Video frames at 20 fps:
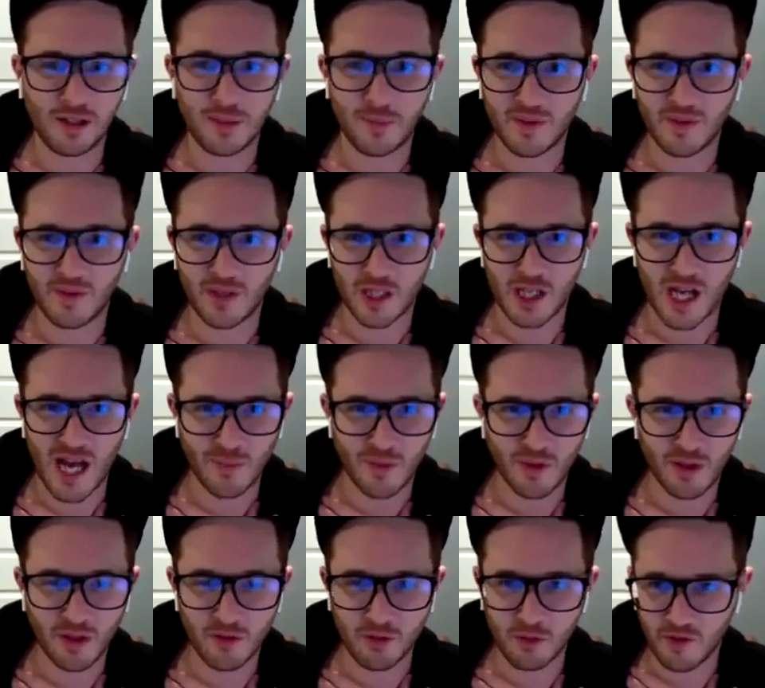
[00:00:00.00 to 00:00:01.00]
a little bit of a
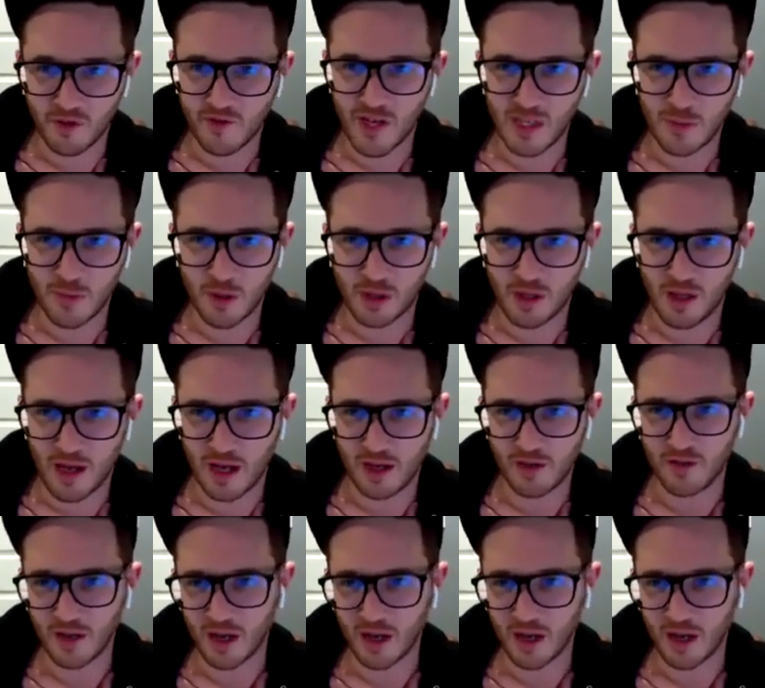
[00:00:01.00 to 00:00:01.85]
choppy through the Facebook Live.